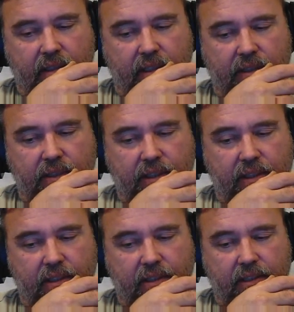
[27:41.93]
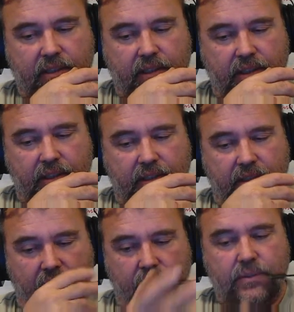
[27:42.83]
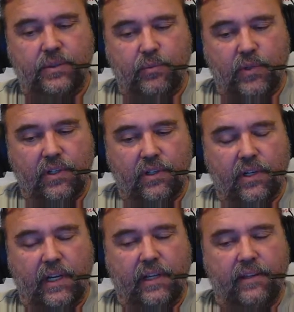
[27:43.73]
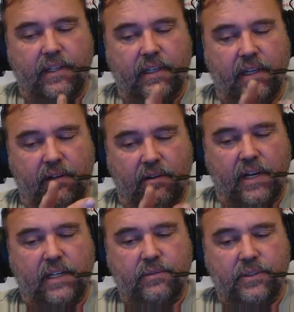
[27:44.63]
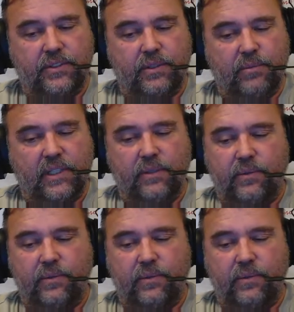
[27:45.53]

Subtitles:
did she go somewhere and then interact with somebody?